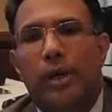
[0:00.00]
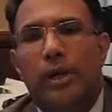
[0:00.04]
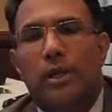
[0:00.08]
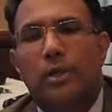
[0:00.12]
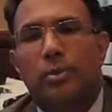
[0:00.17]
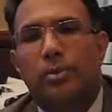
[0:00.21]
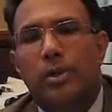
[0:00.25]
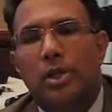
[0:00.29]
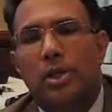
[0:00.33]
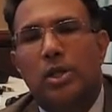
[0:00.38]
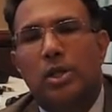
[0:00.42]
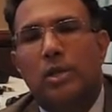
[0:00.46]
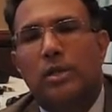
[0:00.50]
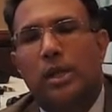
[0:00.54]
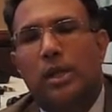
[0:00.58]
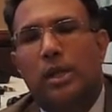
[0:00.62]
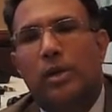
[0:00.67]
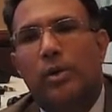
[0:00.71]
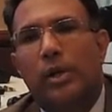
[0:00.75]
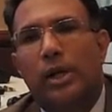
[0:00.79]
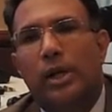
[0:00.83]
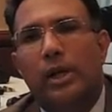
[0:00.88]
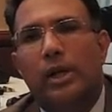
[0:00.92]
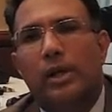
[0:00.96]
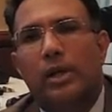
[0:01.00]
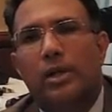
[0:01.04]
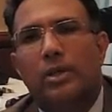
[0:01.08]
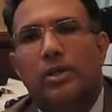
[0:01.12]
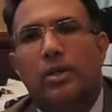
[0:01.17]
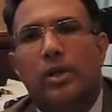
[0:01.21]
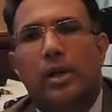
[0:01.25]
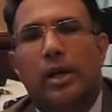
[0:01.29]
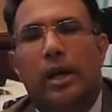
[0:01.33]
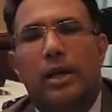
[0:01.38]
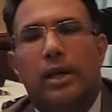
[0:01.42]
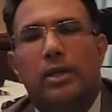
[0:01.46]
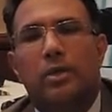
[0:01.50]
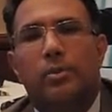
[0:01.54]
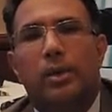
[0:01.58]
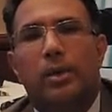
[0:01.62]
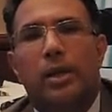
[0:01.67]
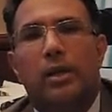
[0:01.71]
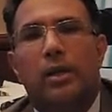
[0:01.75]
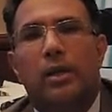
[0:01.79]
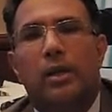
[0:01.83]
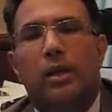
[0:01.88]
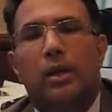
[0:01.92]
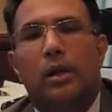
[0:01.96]
especially security industry has
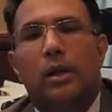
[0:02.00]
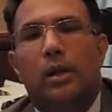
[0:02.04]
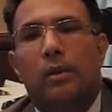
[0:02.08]
been